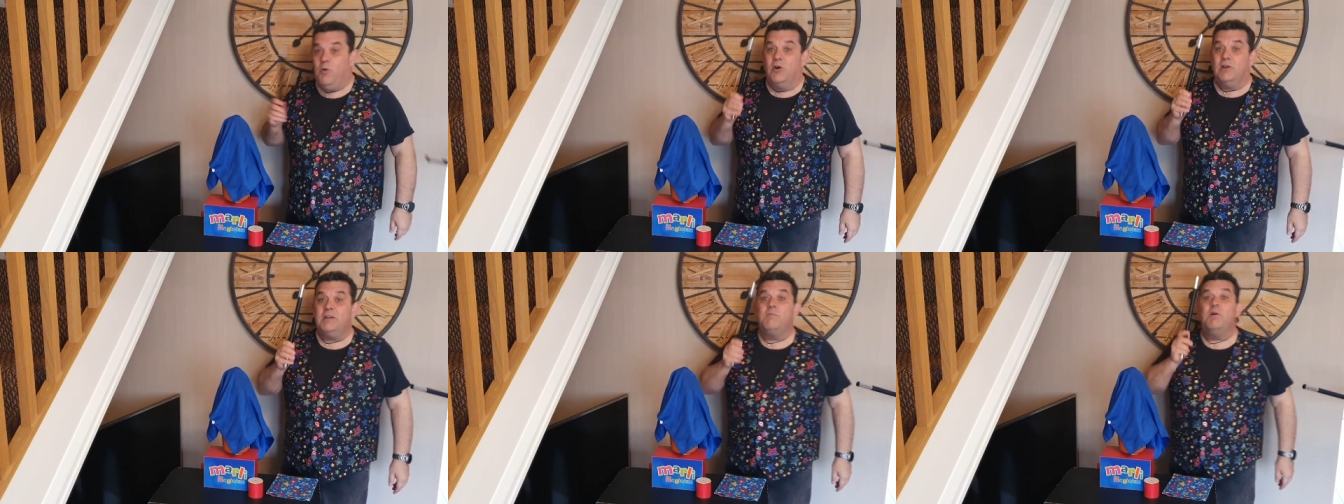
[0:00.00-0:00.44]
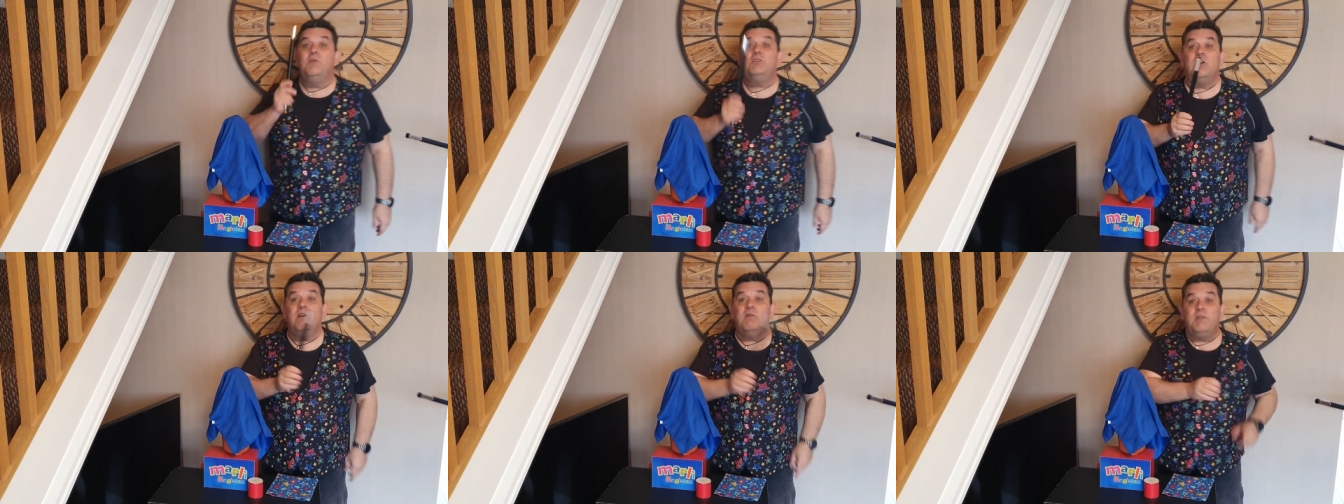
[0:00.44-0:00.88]
wand, and we'll
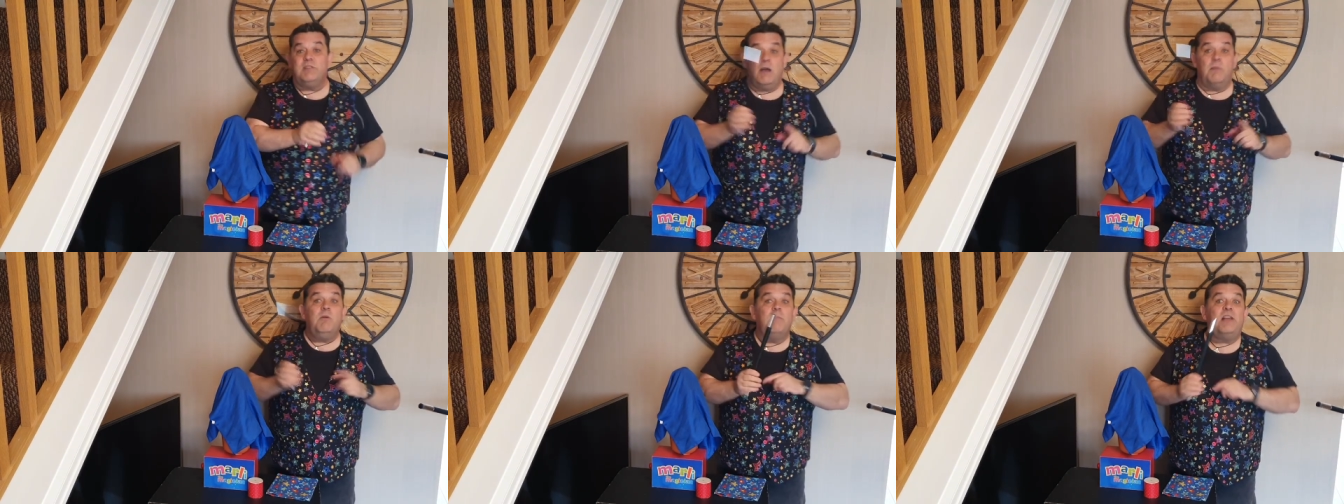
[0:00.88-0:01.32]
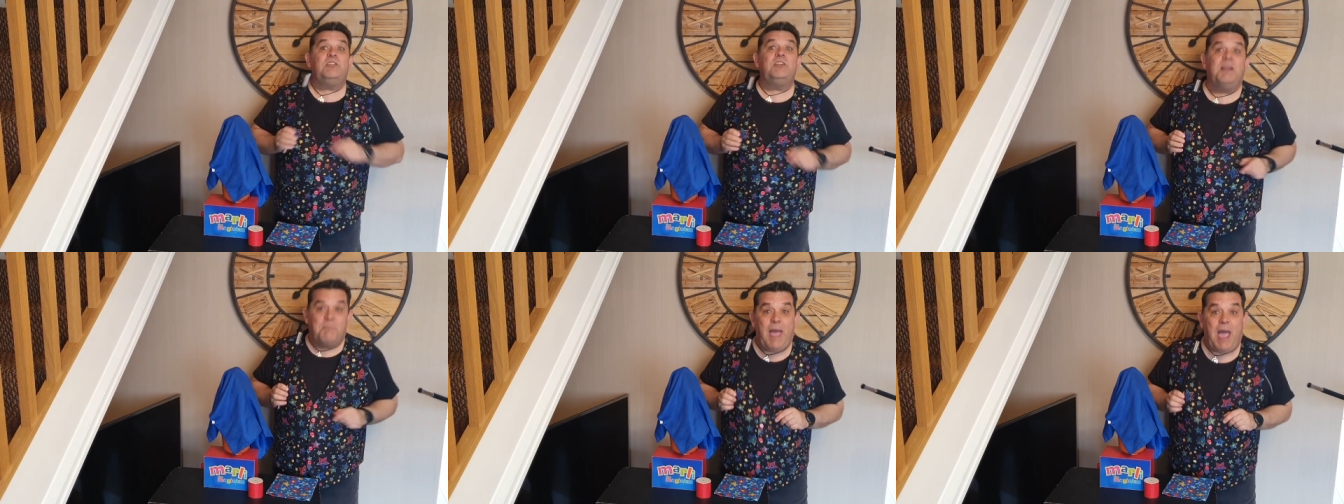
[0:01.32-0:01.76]
do it with double
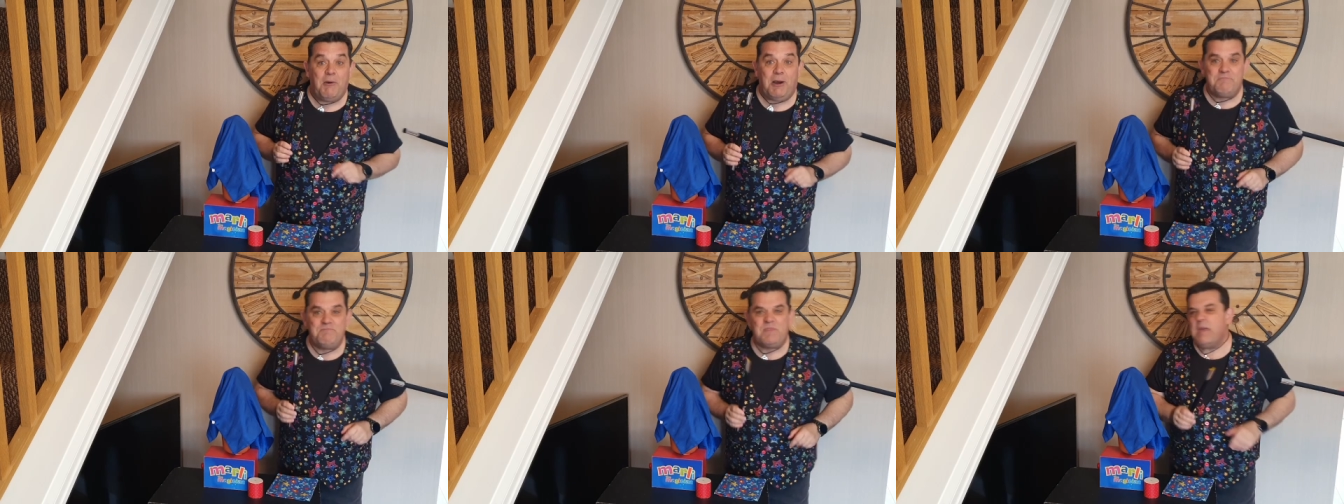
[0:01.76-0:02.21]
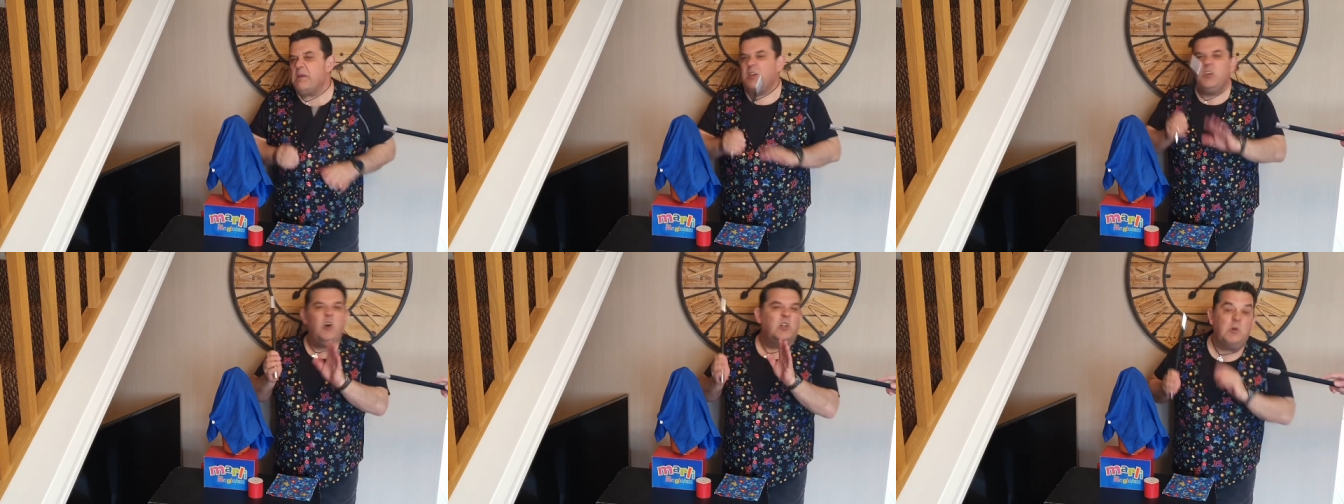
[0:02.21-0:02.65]
magic power.
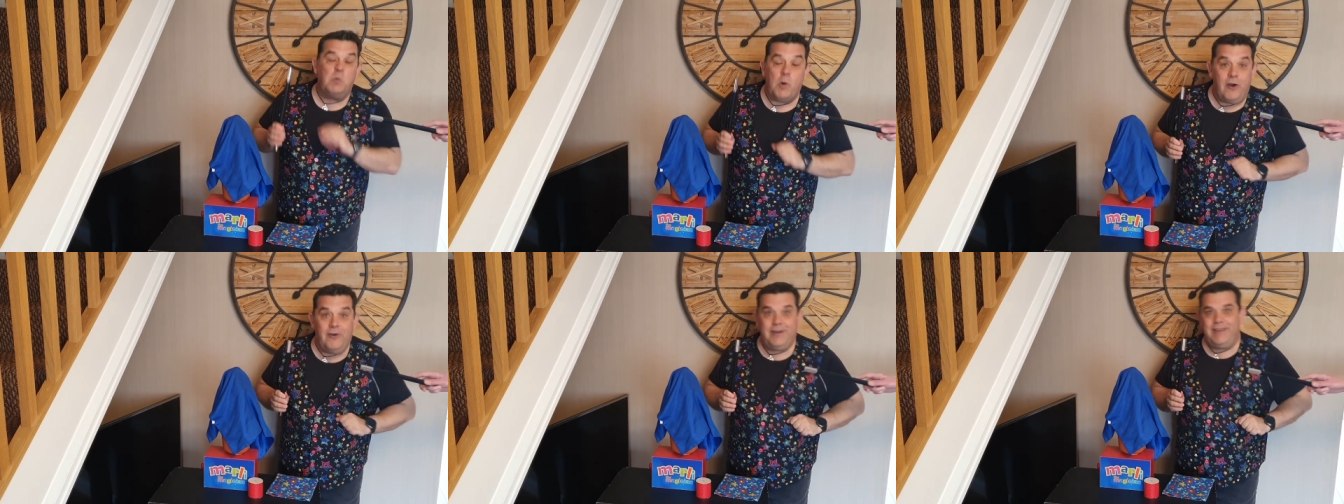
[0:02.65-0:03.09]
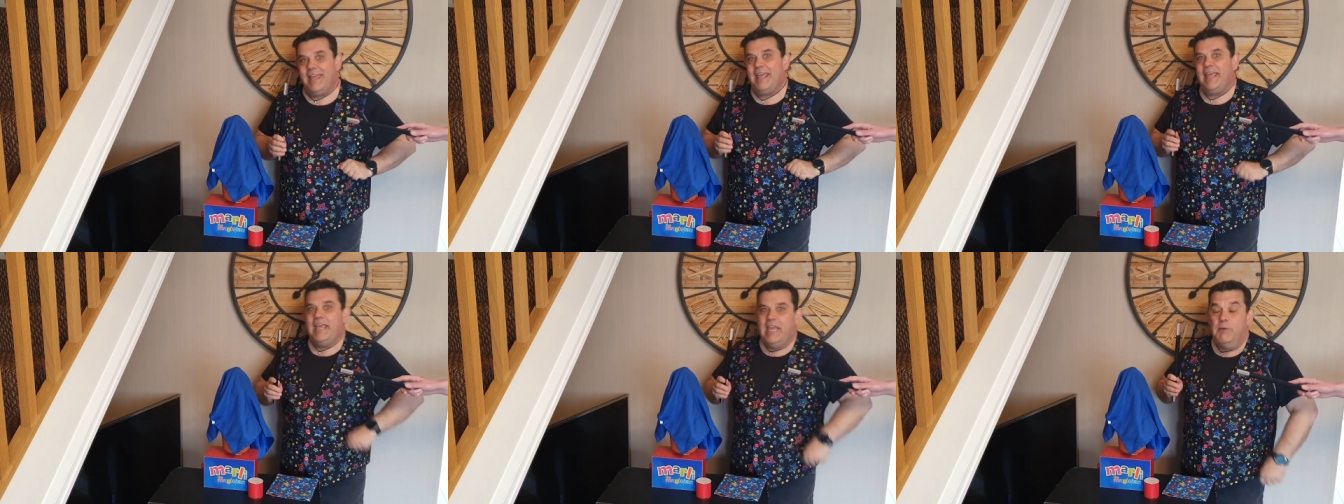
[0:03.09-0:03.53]
Gotta work.
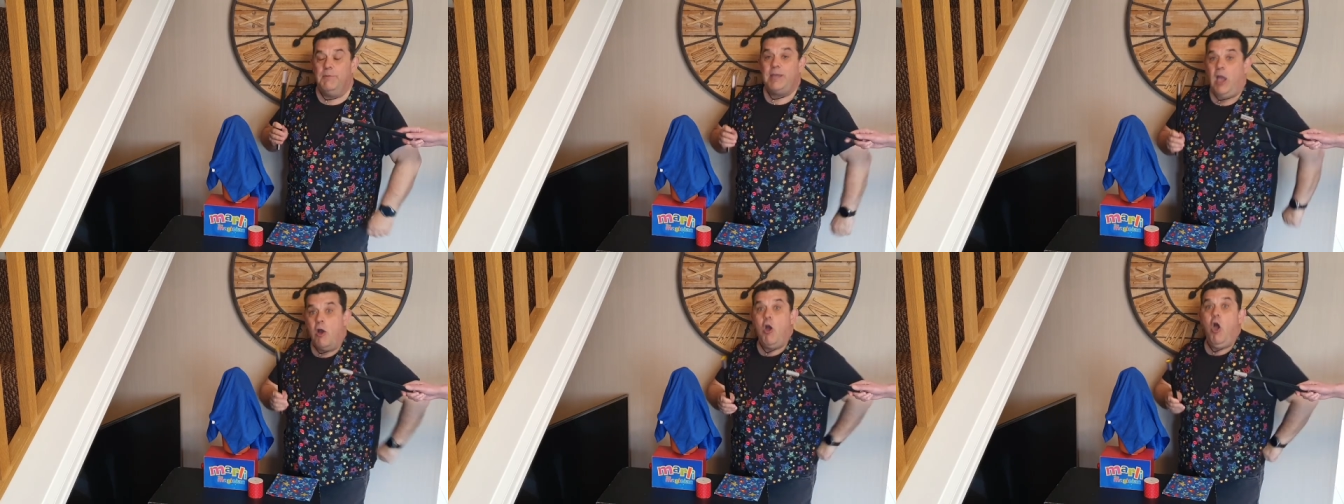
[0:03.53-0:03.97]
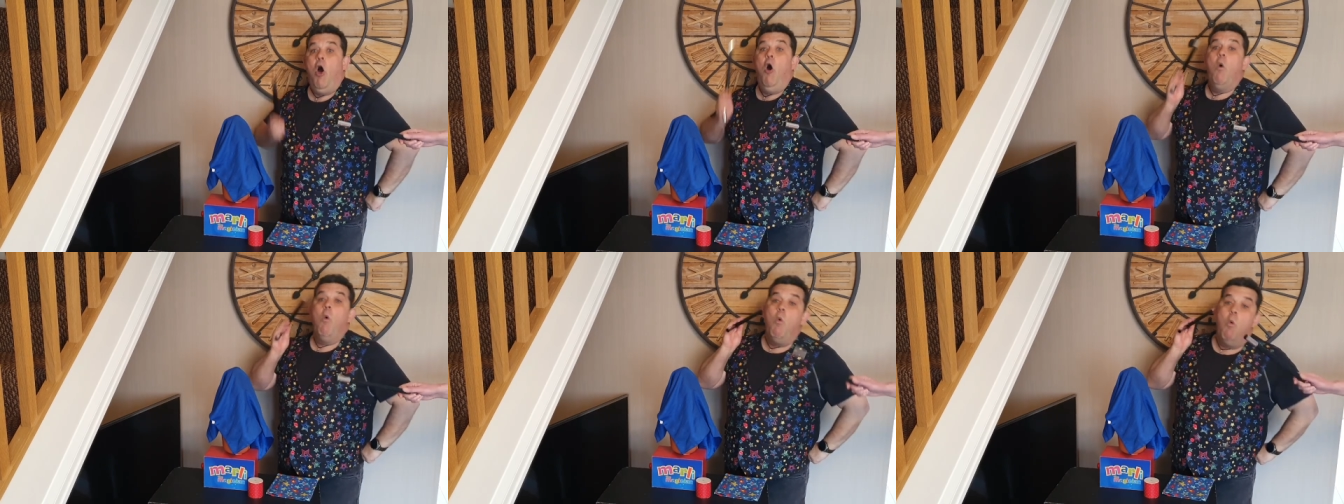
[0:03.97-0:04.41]
Here we go.
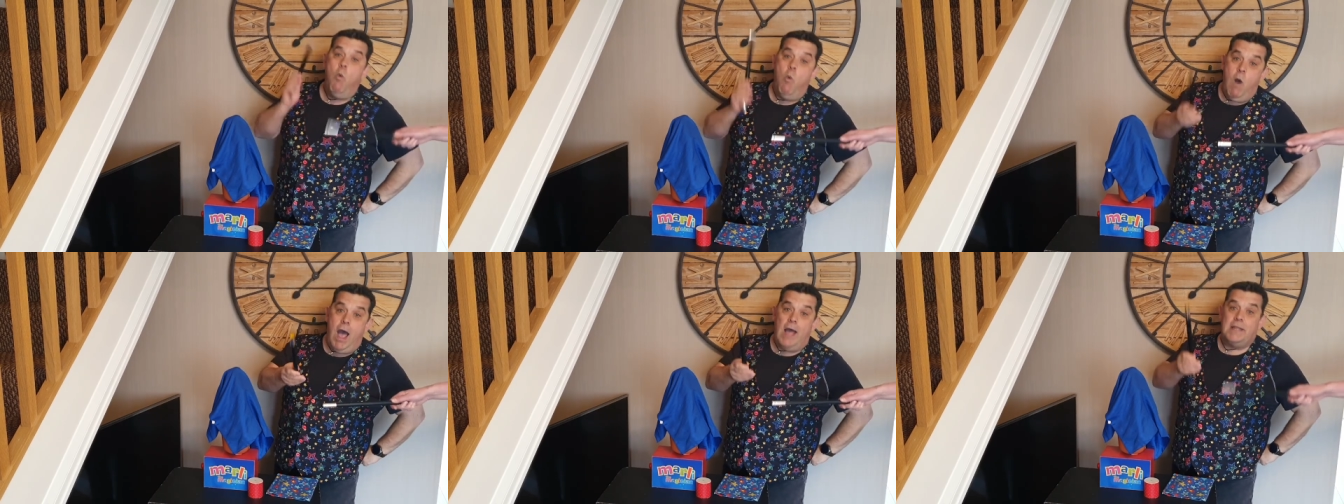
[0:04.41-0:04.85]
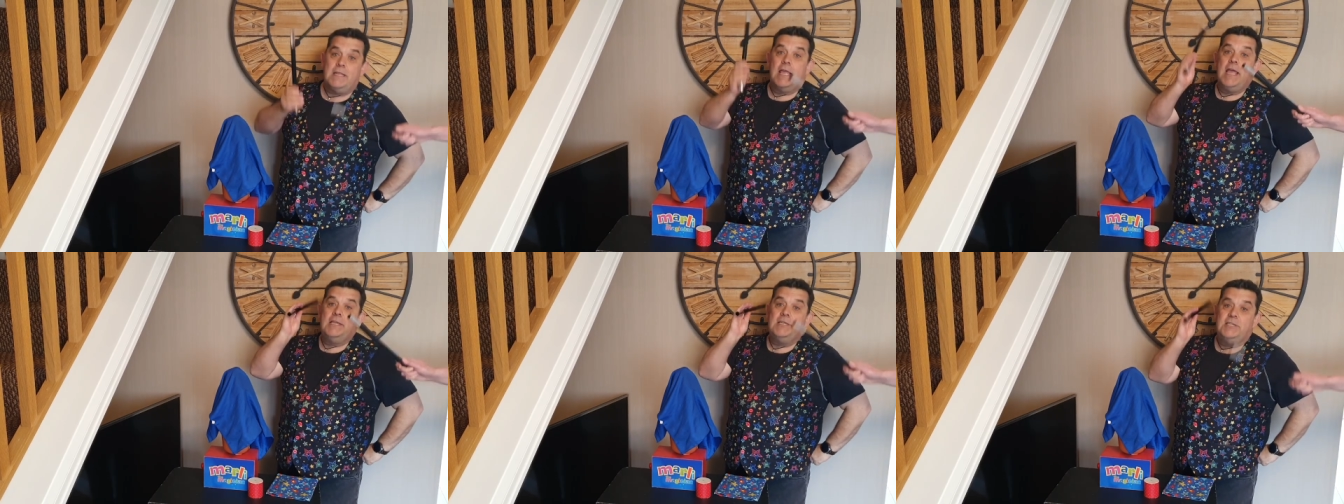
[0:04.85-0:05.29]
One,
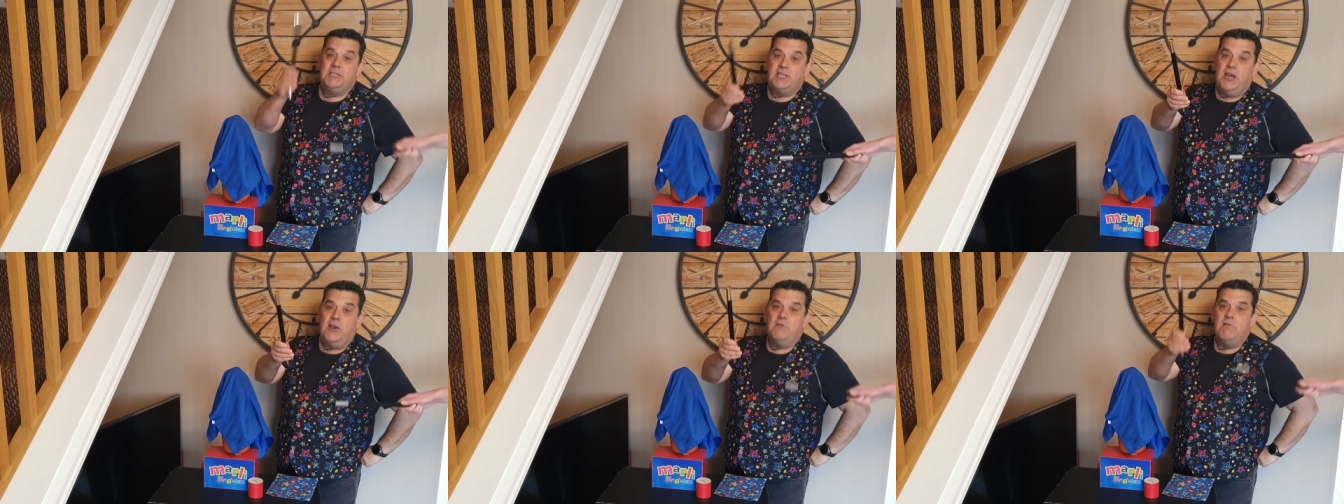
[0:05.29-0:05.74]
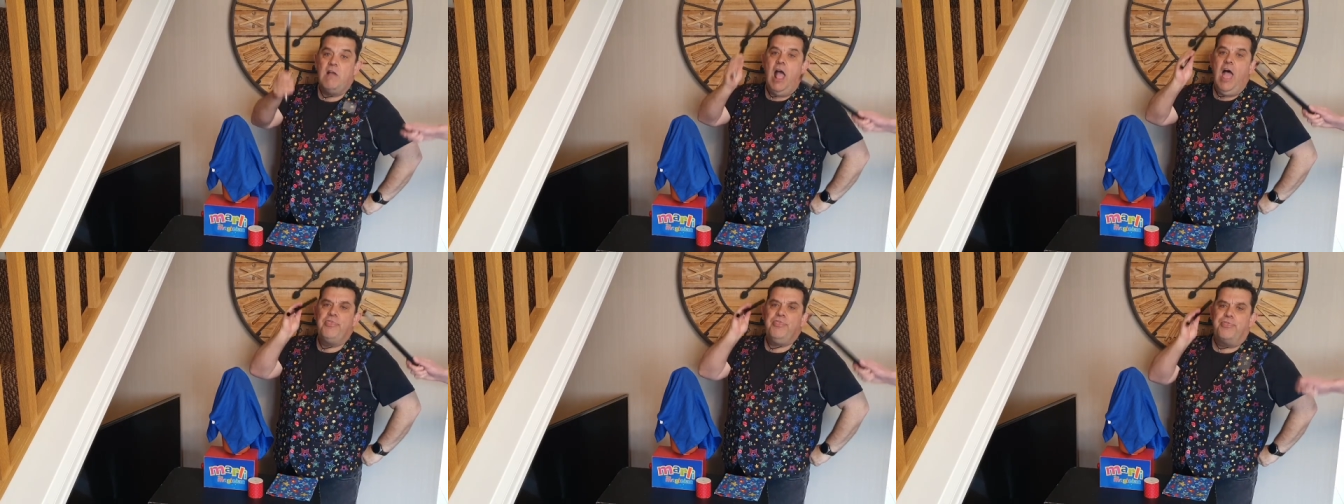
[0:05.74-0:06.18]
two,
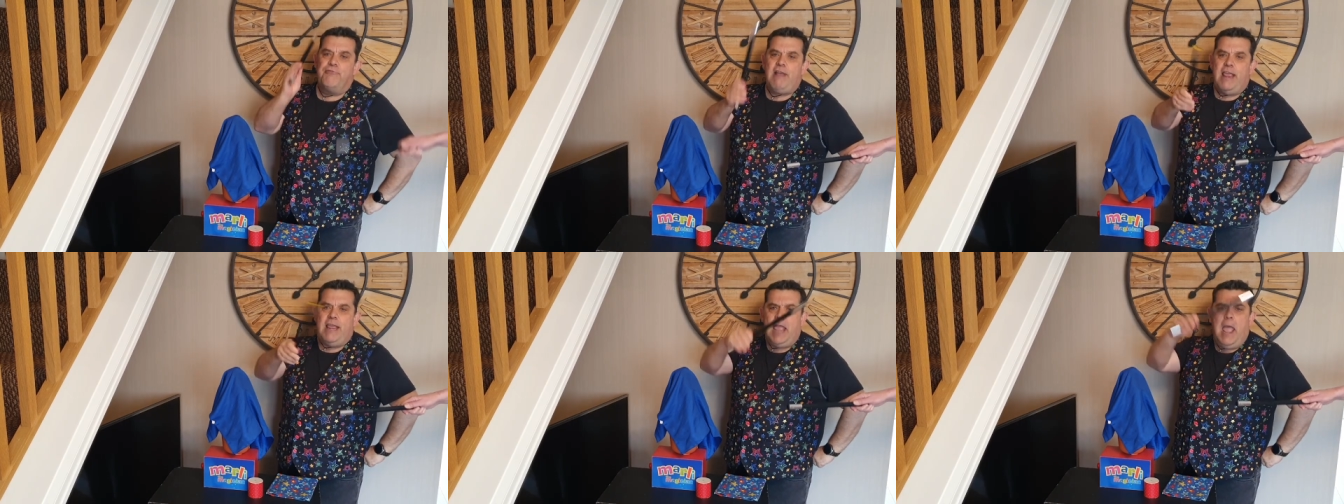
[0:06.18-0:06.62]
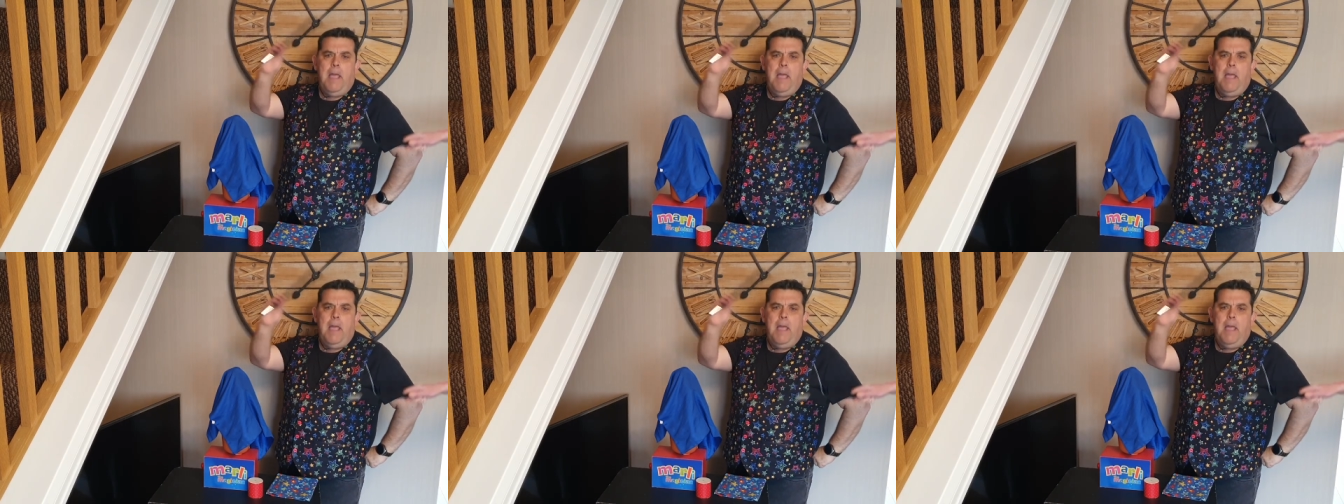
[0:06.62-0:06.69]
three.